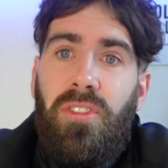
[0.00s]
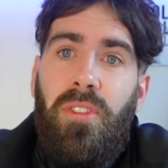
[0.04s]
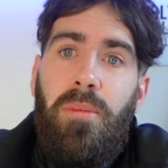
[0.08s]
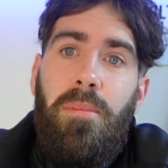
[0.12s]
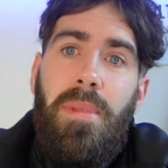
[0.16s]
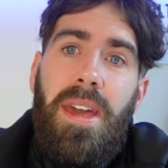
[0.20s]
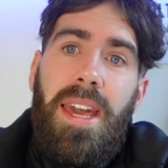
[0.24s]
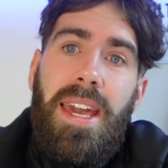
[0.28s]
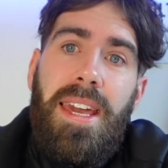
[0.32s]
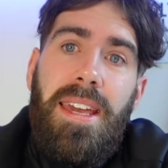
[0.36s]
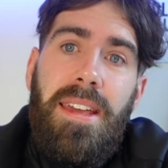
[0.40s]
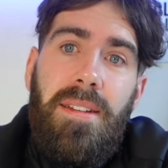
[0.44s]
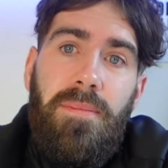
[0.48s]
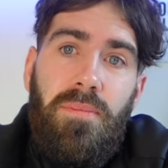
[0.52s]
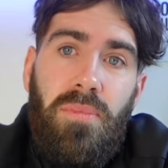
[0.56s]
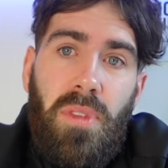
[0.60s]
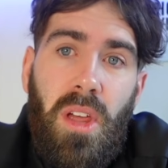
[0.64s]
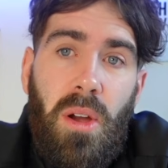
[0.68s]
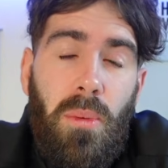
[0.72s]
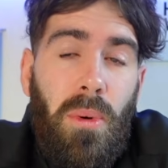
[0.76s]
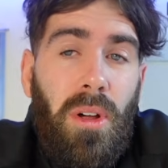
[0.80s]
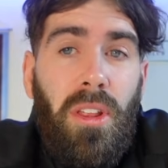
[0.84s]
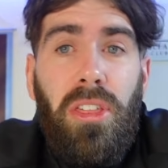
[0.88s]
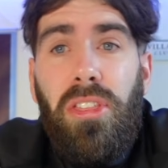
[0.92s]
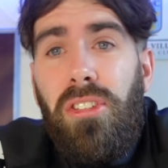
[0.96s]
for me,
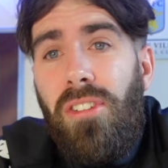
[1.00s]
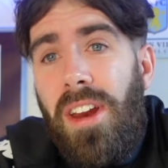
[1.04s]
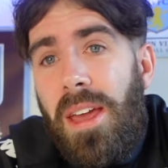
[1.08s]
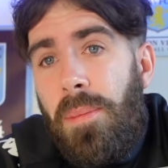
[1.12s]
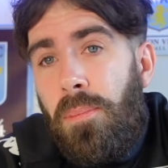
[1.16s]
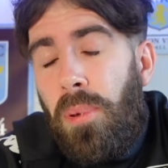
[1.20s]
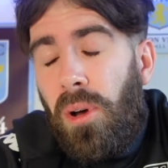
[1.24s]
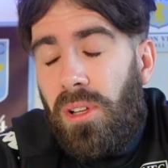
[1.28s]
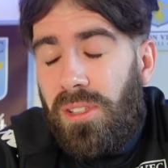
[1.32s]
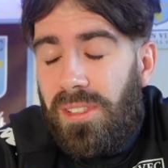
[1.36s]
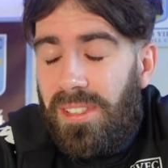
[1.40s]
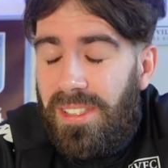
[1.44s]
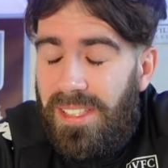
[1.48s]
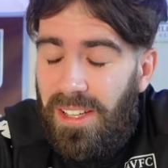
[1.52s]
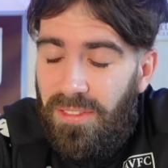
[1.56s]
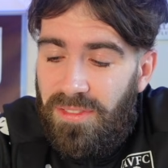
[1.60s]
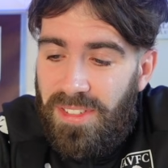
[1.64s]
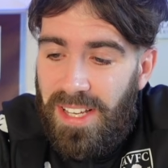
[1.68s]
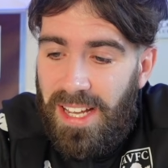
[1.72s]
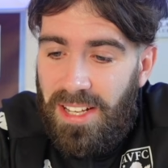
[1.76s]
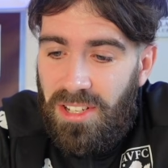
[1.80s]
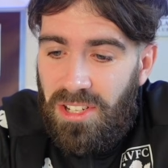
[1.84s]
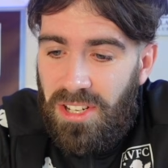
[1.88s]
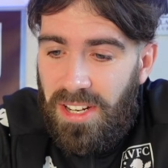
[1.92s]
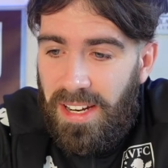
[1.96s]
well, three positives
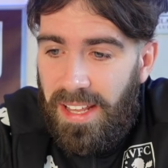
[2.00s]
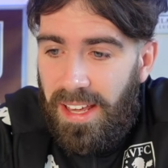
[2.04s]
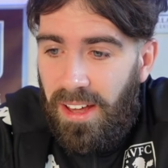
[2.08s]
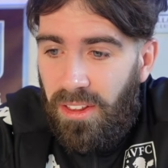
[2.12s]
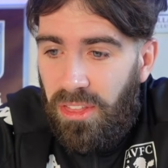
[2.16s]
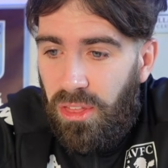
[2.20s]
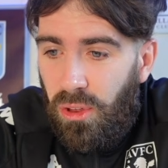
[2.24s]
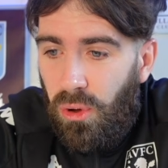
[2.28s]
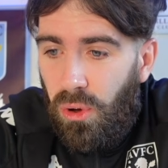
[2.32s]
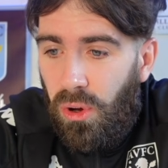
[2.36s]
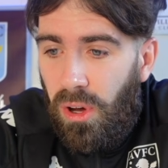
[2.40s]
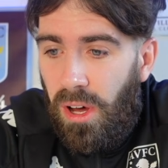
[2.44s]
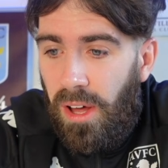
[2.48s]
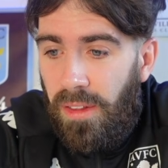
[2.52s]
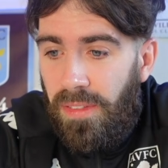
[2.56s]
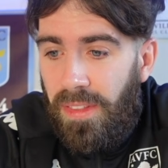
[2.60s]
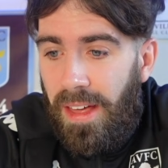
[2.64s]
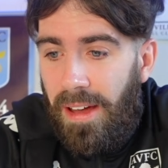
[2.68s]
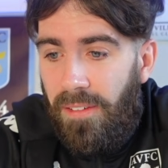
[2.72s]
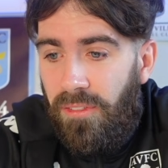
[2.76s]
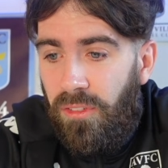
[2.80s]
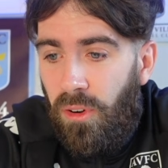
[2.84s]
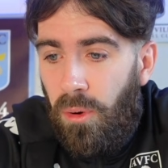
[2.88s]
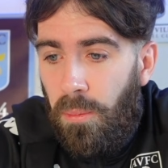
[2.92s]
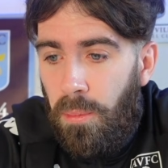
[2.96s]
actually, I thought, on
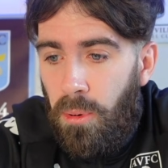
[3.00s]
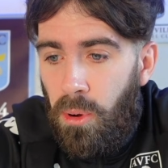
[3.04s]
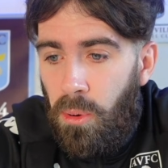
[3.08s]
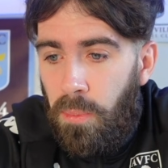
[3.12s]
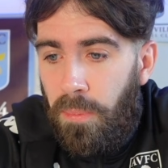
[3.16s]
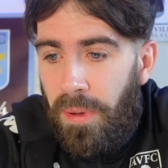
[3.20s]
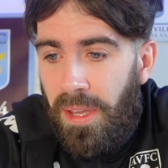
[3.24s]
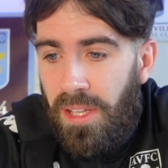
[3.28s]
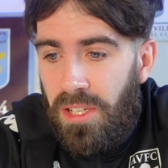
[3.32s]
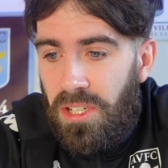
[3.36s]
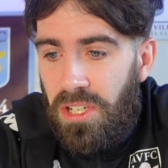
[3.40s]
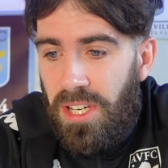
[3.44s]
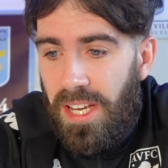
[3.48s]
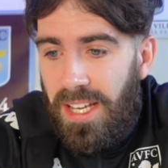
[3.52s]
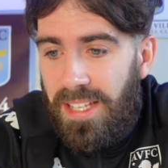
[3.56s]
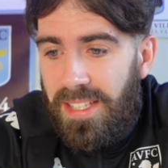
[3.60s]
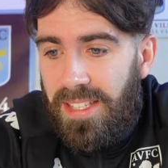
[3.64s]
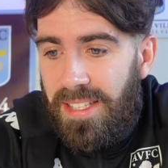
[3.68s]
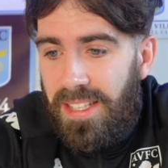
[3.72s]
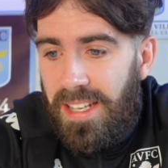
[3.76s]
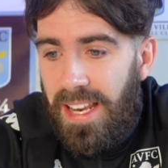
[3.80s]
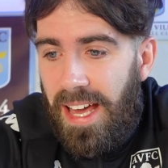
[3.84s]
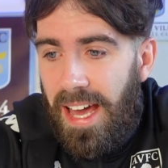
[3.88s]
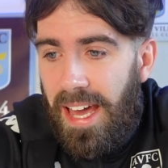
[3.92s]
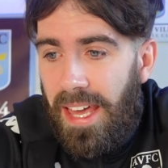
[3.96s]
that football pitch
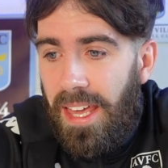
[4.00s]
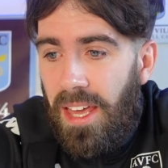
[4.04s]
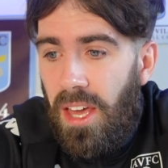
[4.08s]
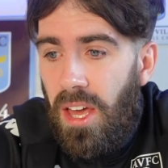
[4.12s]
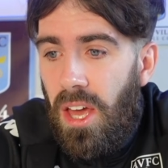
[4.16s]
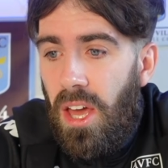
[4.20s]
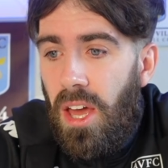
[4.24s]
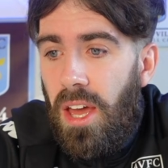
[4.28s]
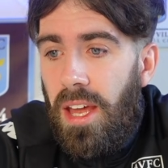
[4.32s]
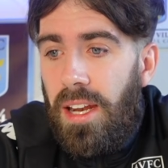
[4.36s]
yesterday.